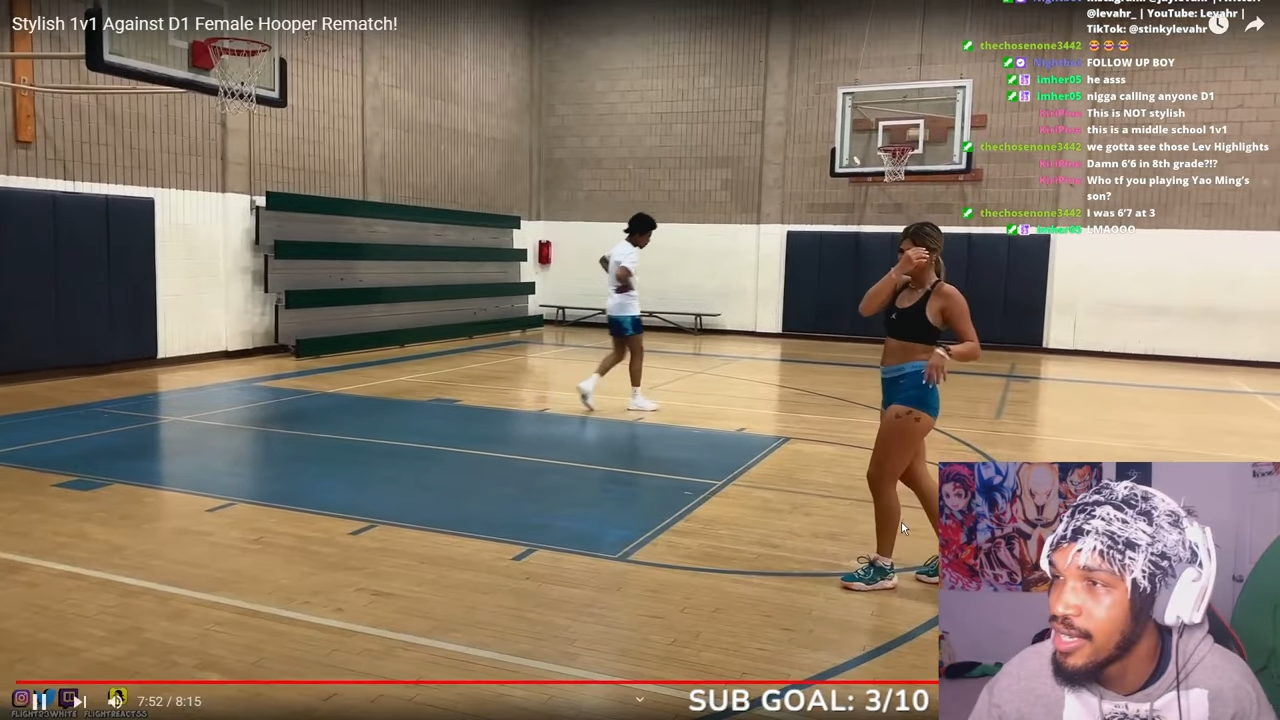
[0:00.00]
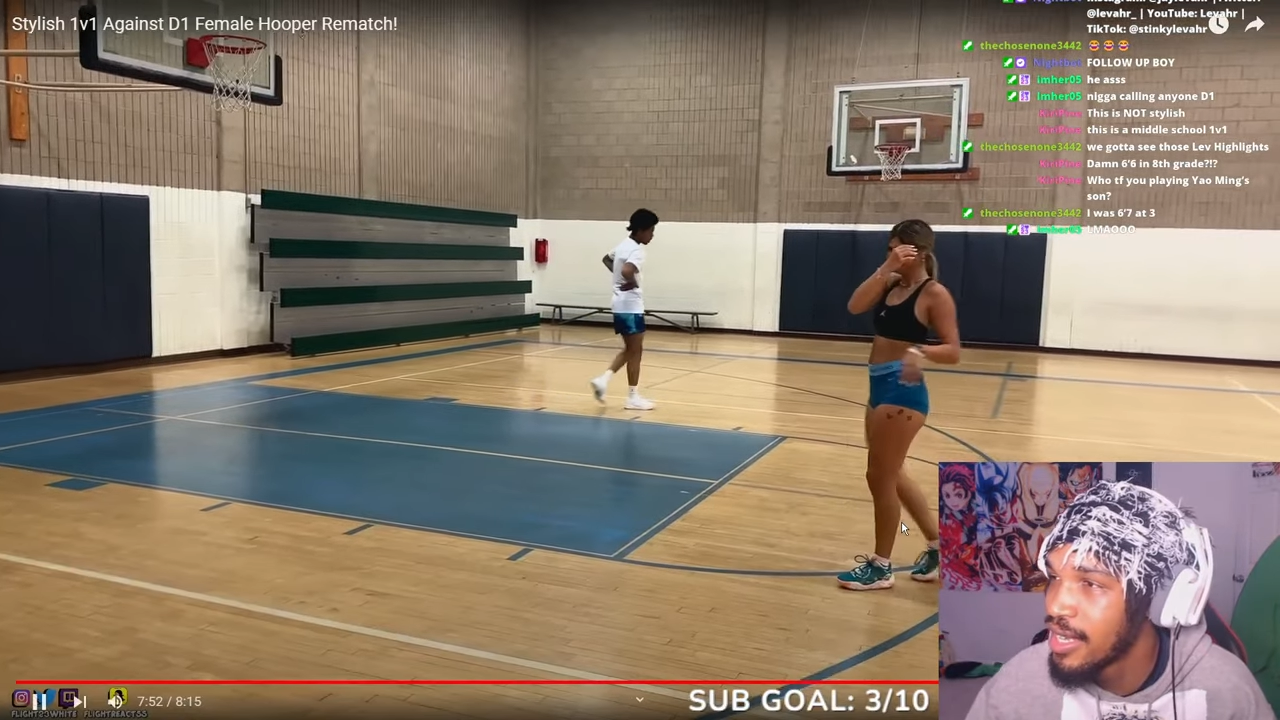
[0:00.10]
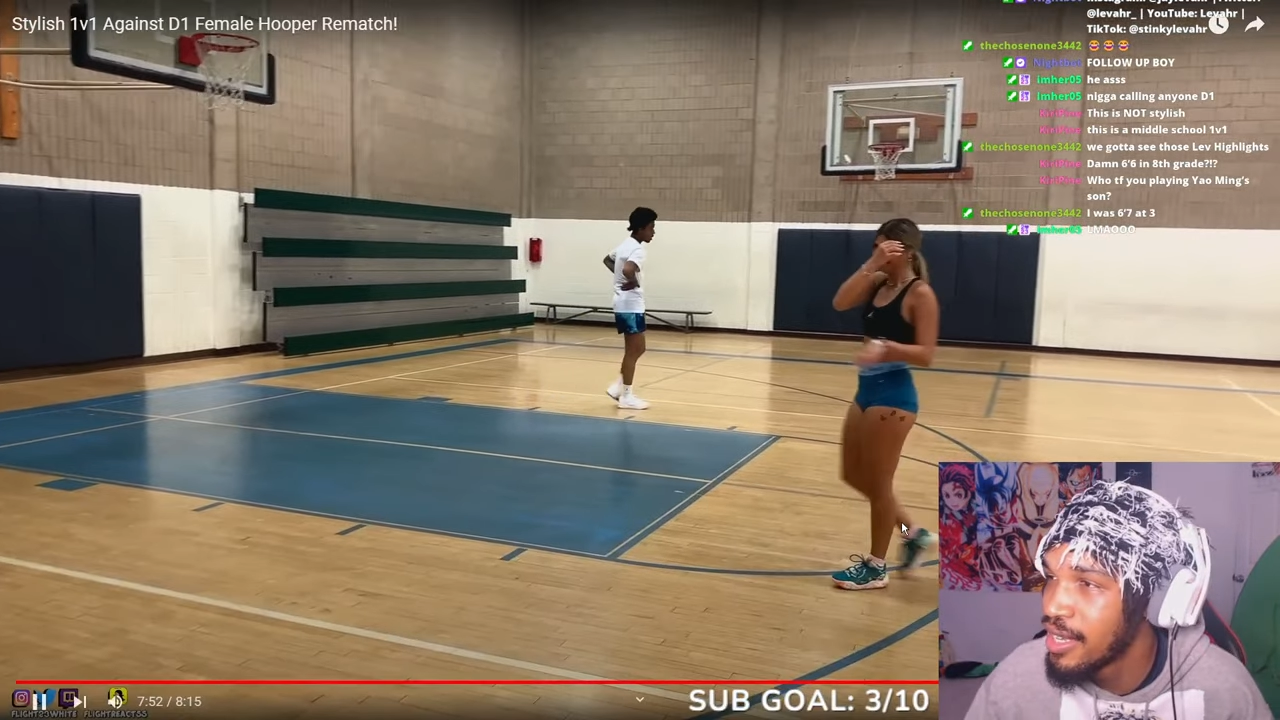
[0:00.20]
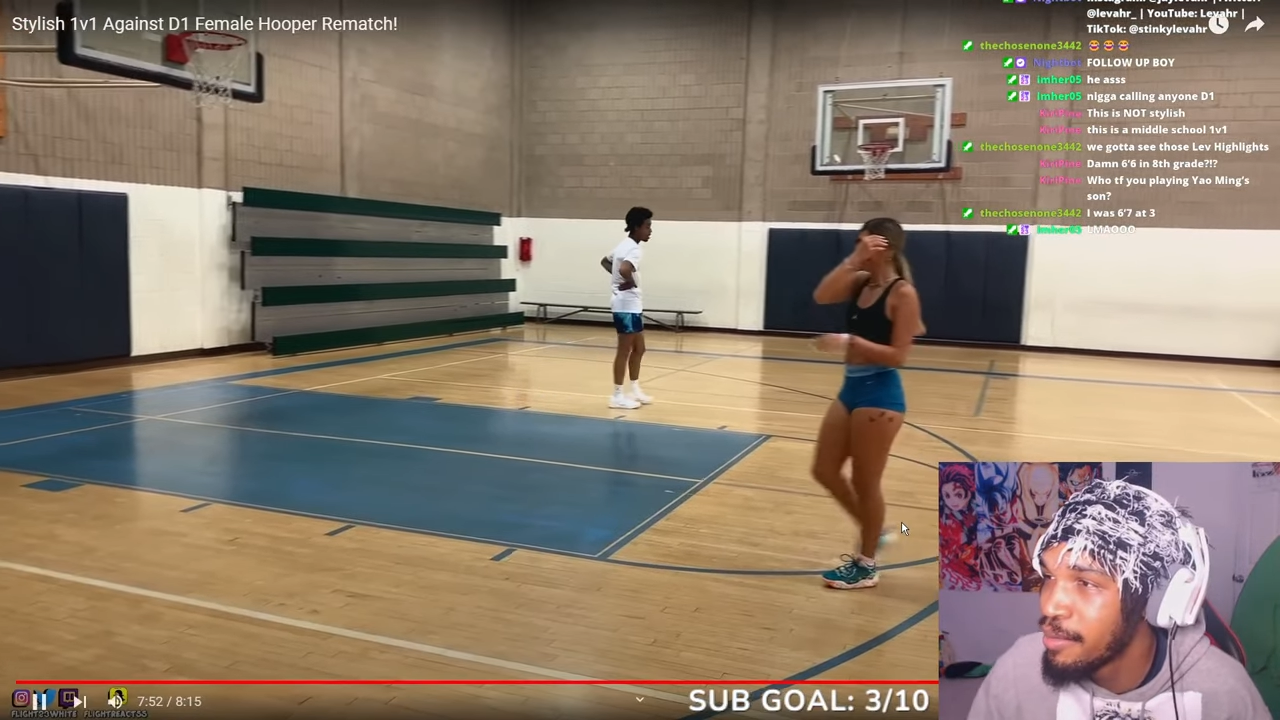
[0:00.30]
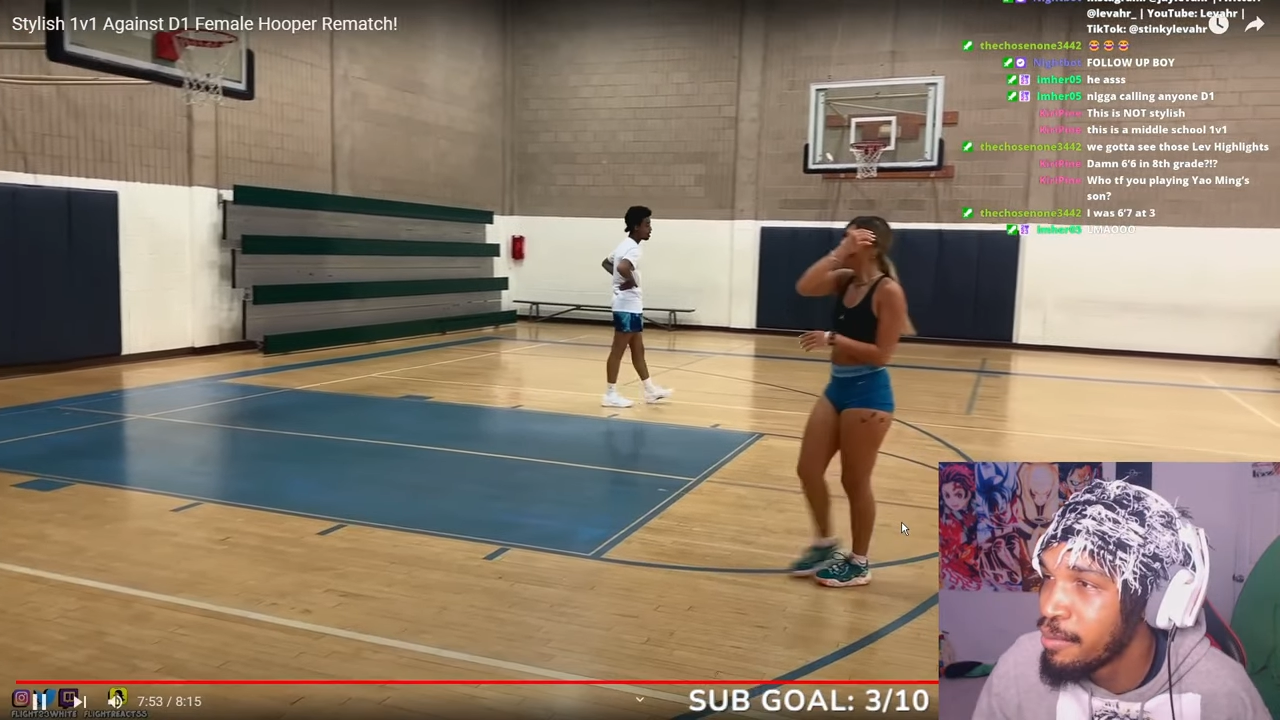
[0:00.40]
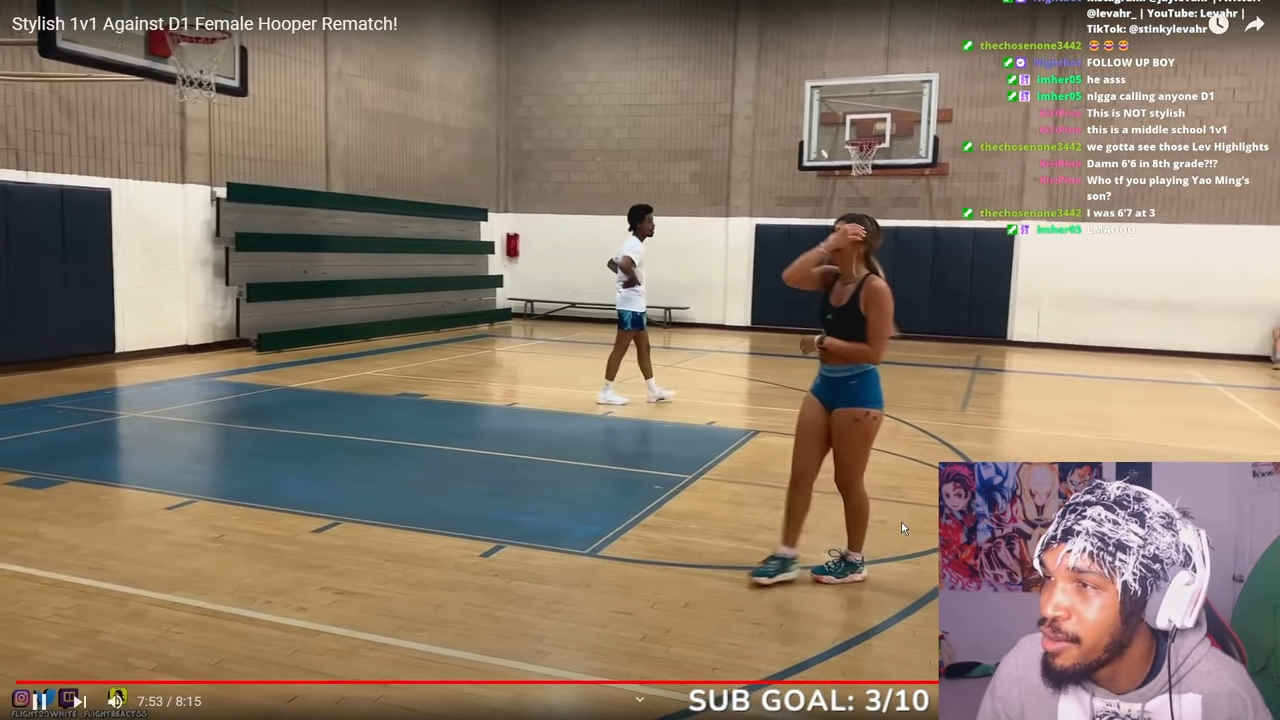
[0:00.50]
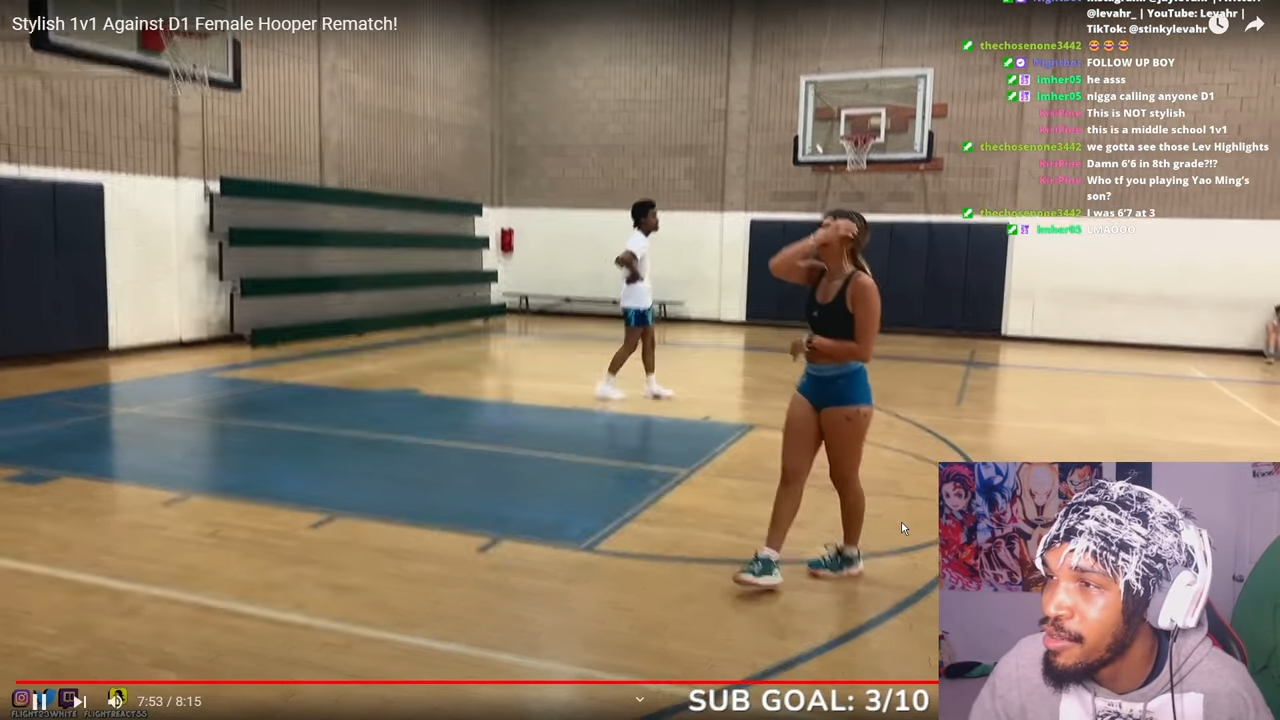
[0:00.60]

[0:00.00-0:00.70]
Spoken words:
up, bro.